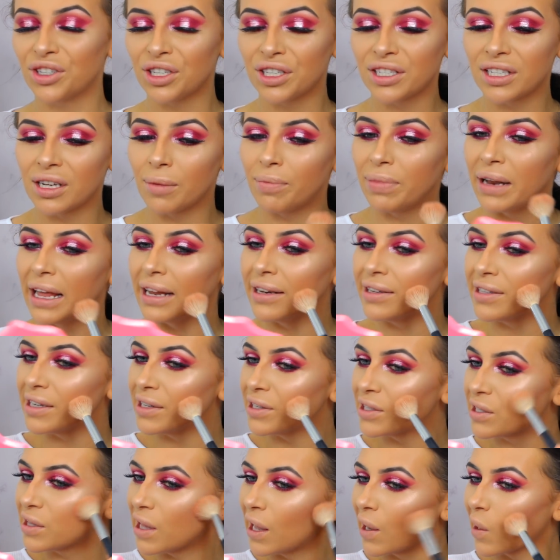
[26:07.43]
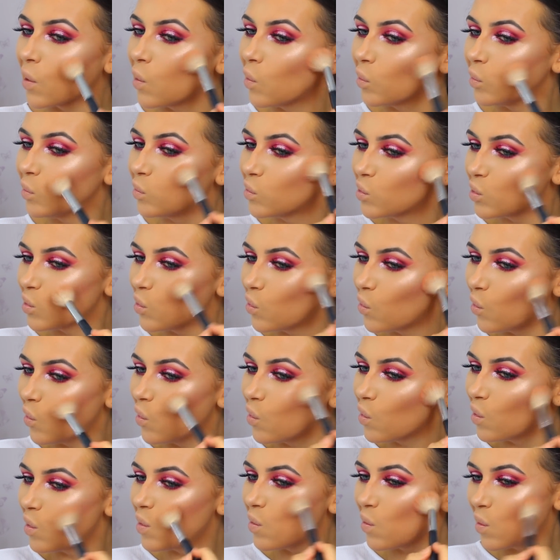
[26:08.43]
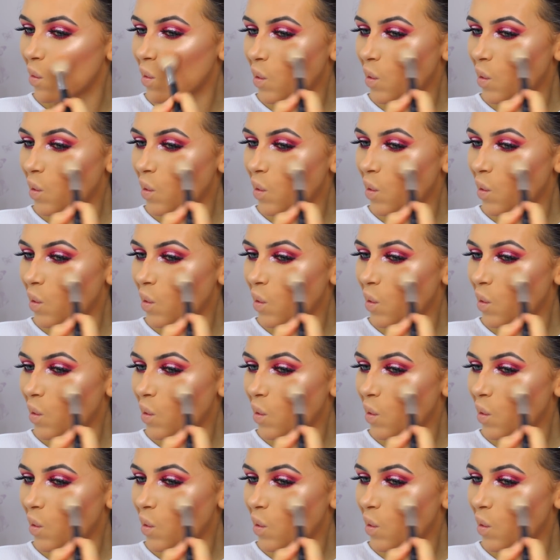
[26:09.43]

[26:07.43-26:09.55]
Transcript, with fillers: just to blend into that contour